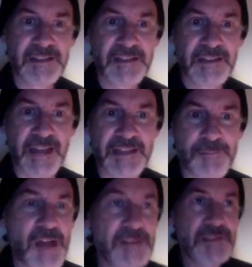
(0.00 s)
and the
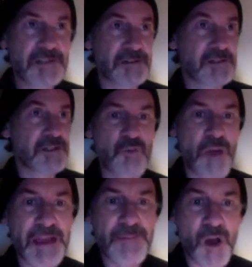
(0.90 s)
monster
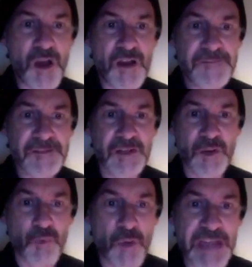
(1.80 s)
swam off
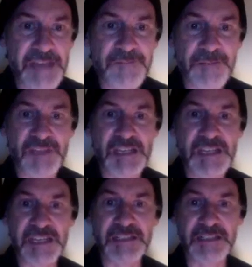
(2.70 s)
away from the
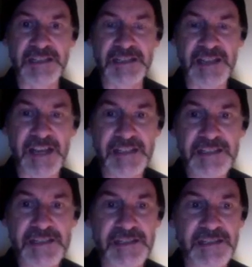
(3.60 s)
heat and the
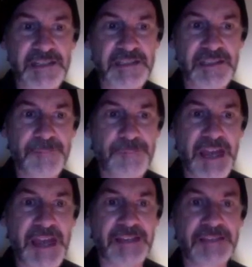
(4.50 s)
silence and didn't come back.